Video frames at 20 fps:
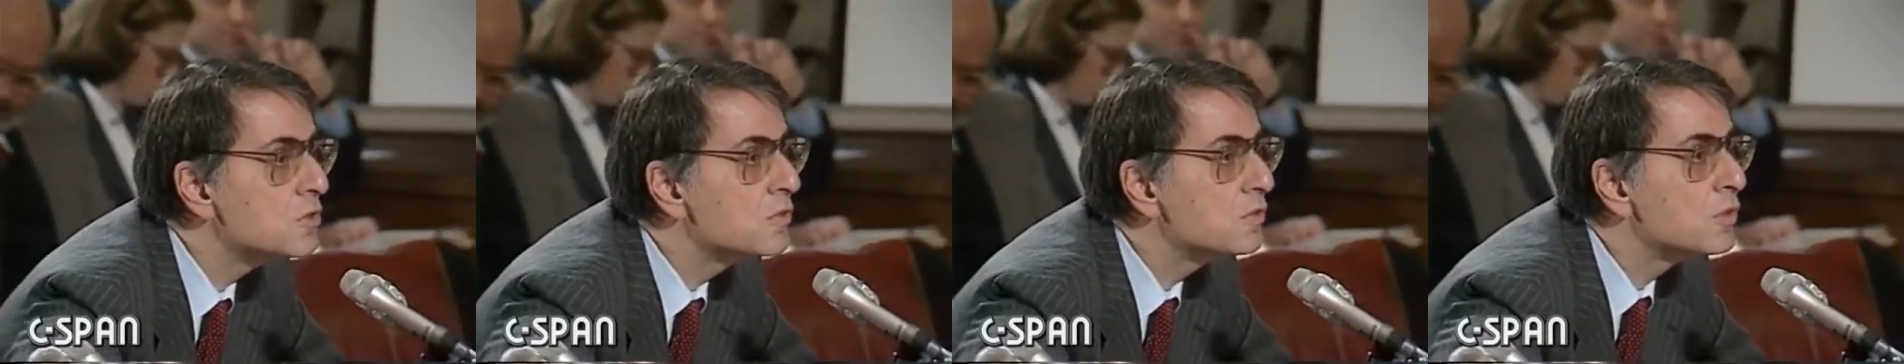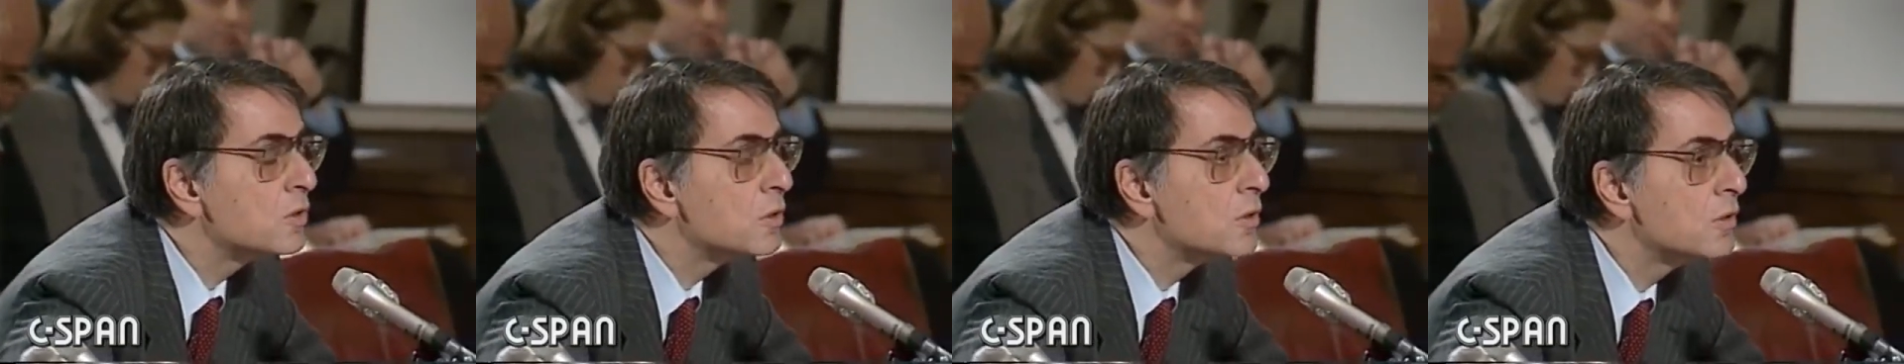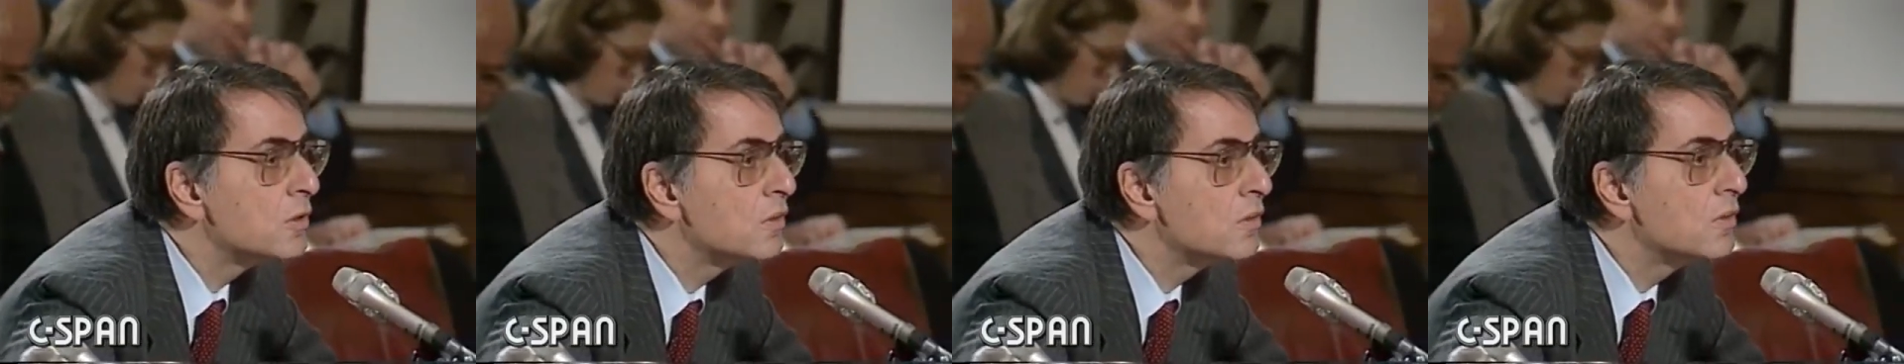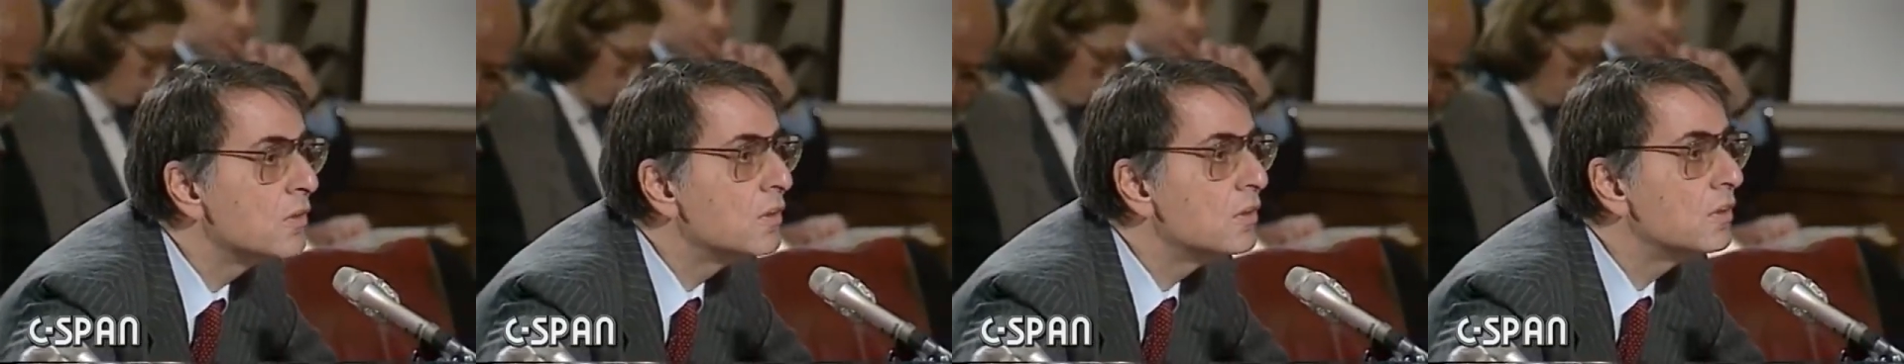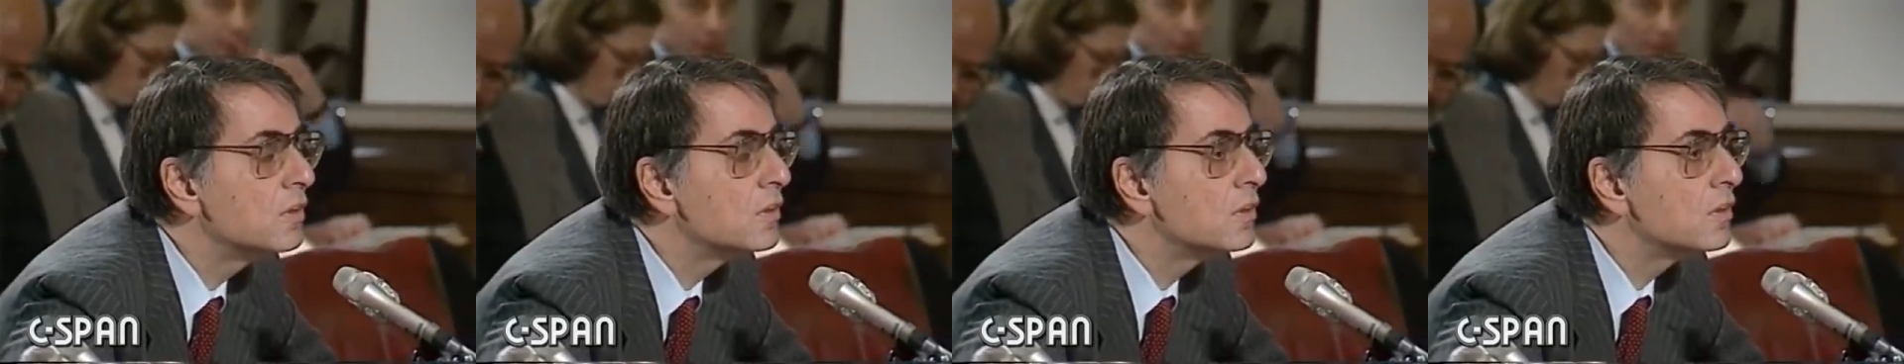you've heard,
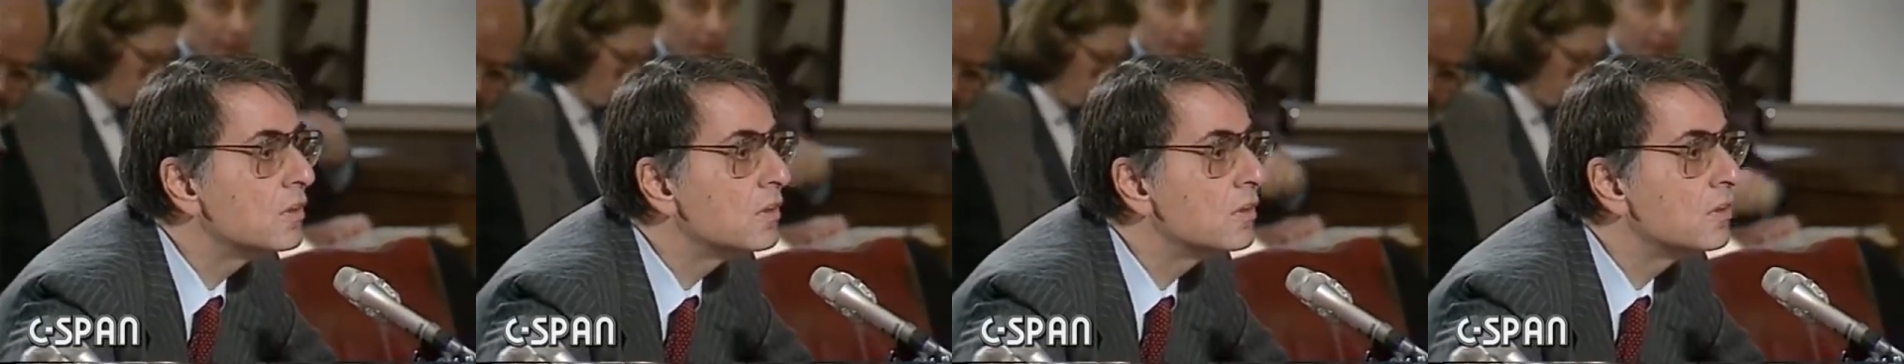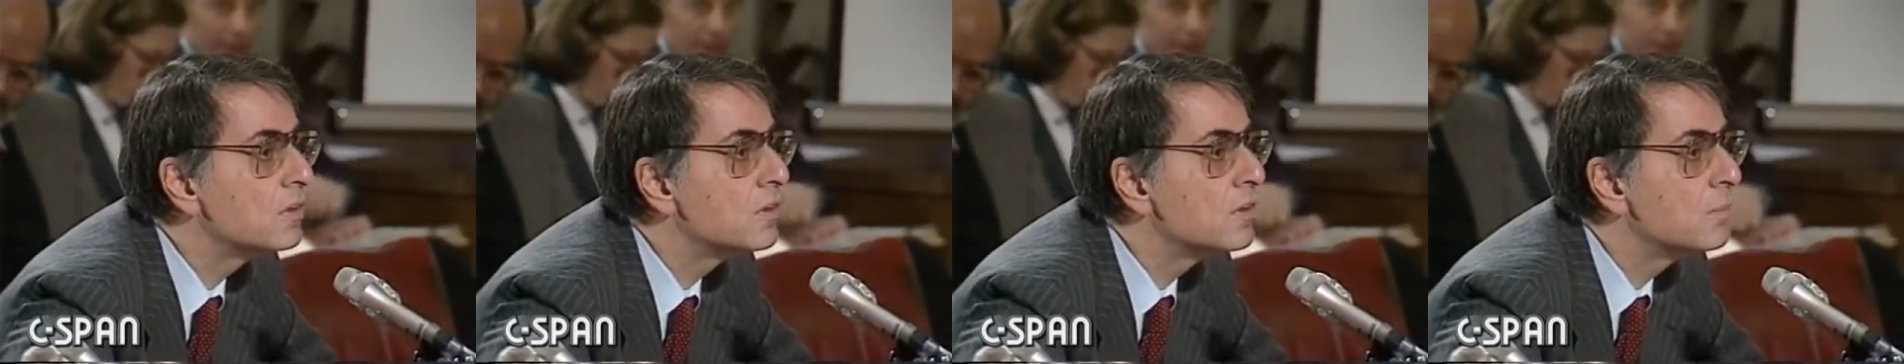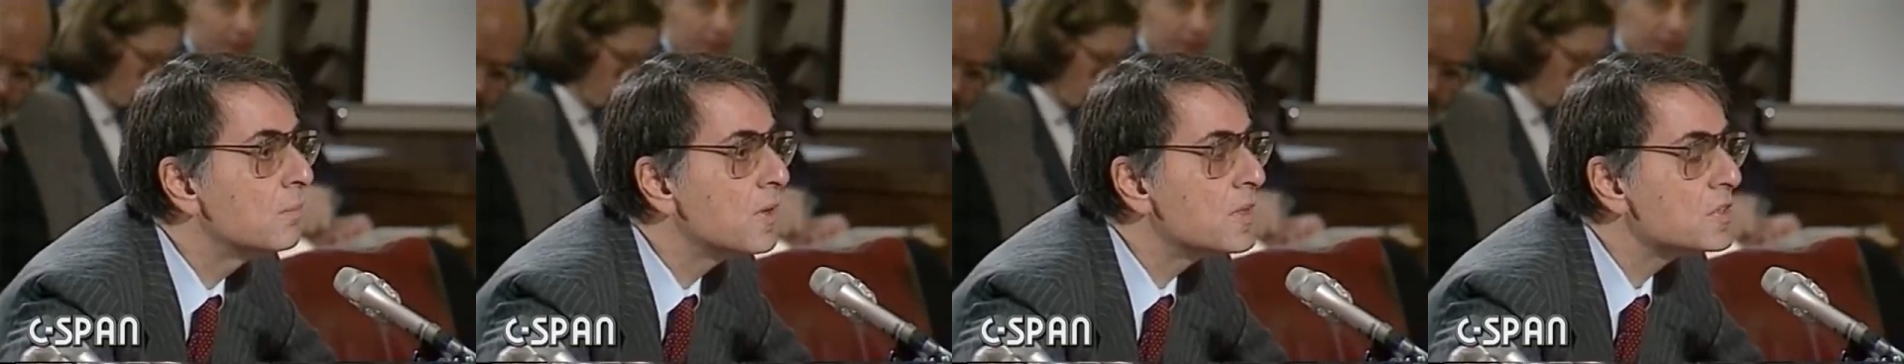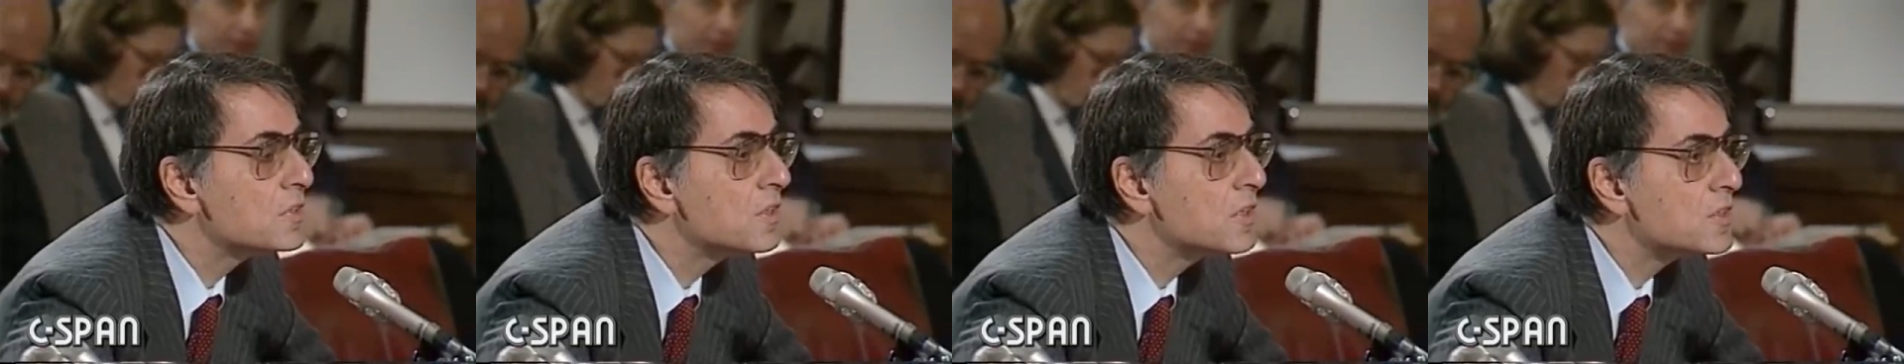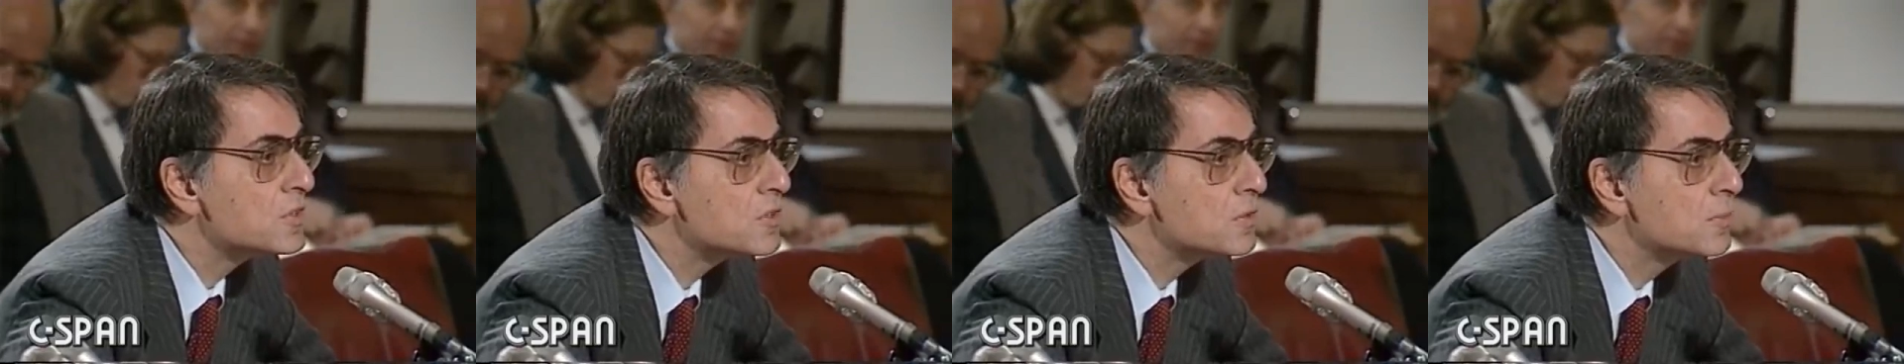the, uh, the best
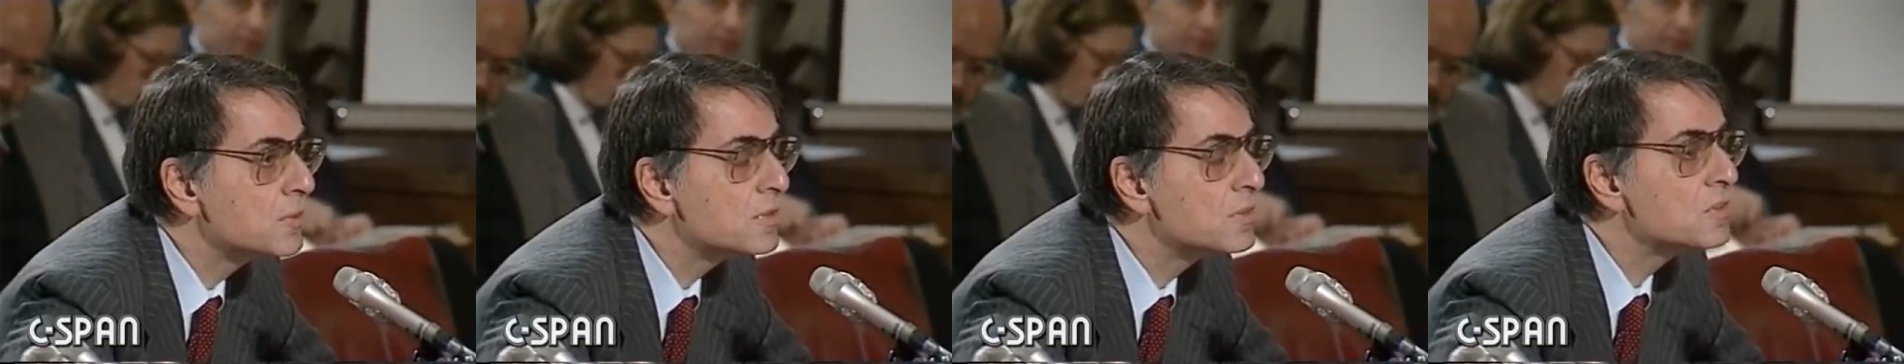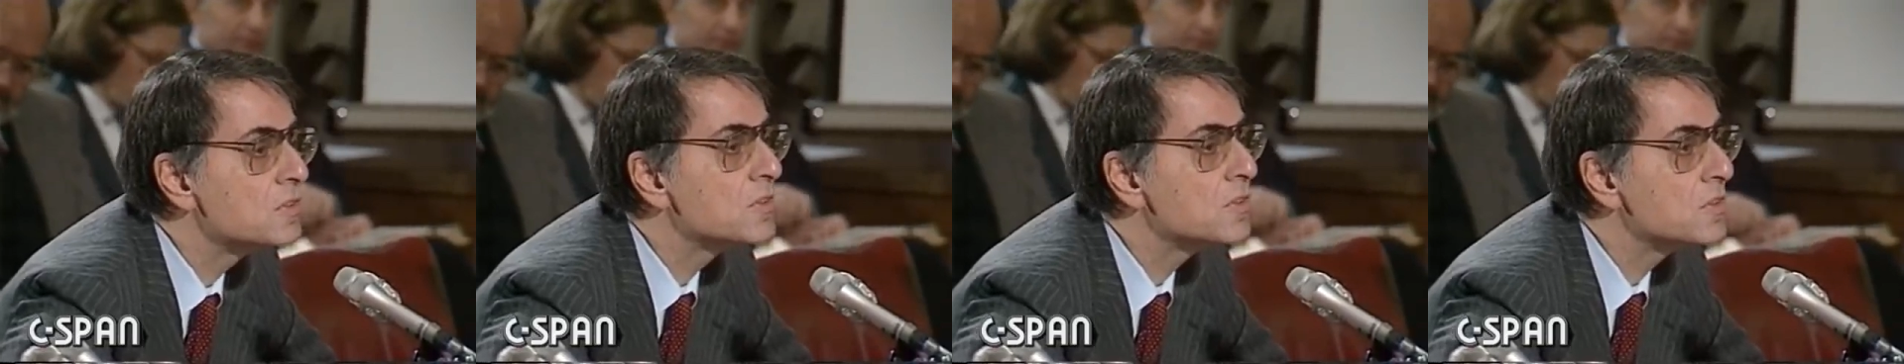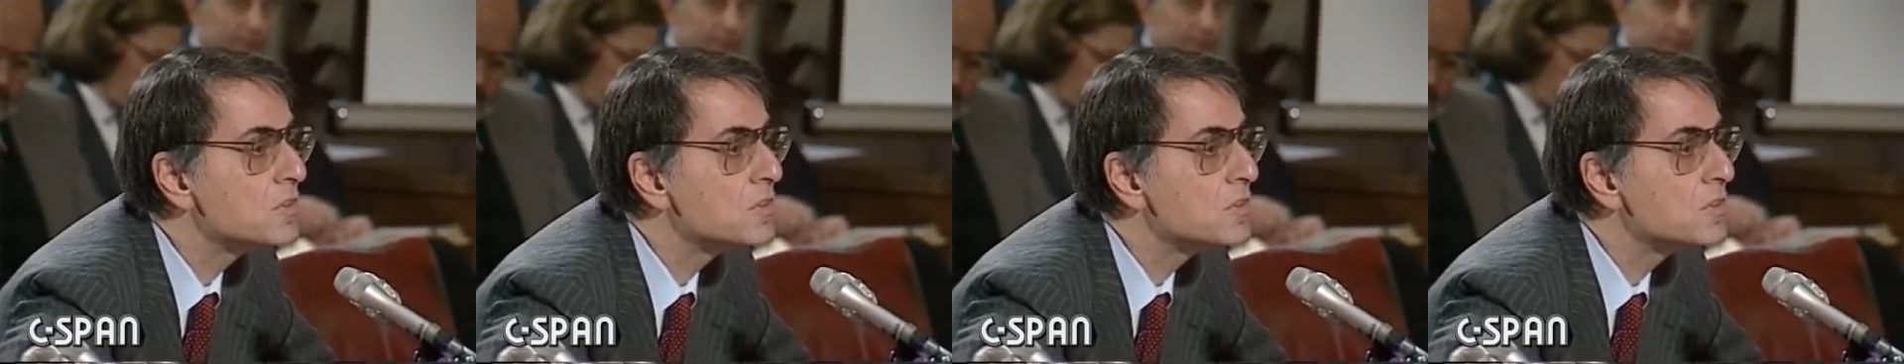estimates,